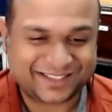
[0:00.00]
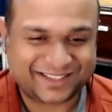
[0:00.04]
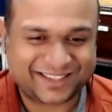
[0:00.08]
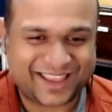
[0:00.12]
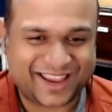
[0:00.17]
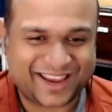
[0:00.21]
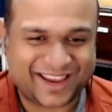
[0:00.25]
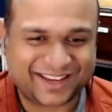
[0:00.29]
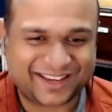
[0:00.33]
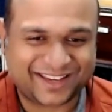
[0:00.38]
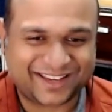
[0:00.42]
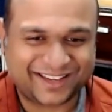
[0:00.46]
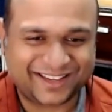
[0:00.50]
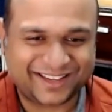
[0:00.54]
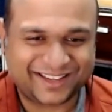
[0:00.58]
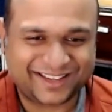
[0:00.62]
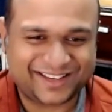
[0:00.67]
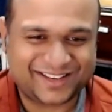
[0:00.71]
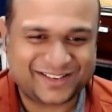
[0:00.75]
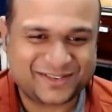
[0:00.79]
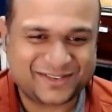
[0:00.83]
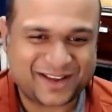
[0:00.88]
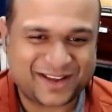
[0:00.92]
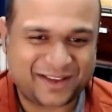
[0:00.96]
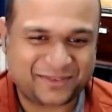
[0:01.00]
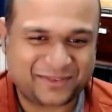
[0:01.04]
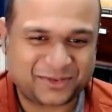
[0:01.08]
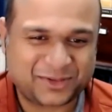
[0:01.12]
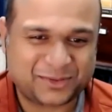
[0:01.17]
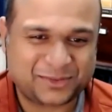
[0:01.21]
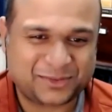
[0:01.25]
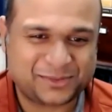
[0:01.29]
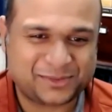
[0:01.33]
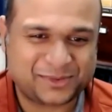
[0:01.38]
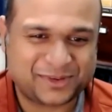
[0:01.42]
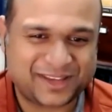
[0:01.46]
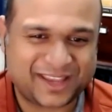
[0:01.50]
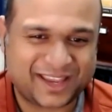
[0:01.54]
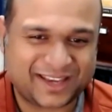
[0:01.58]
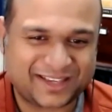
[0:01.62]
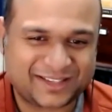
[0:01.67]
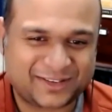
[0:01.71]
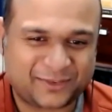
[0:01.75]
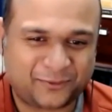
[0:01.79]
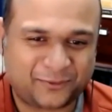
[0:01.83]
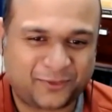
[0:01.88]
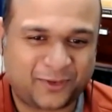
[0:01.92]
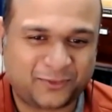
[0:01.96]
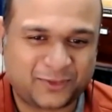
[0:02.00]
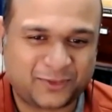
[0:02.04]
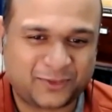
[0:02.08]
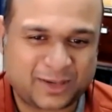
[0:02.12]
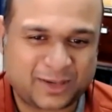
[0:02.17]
like you have to get to 50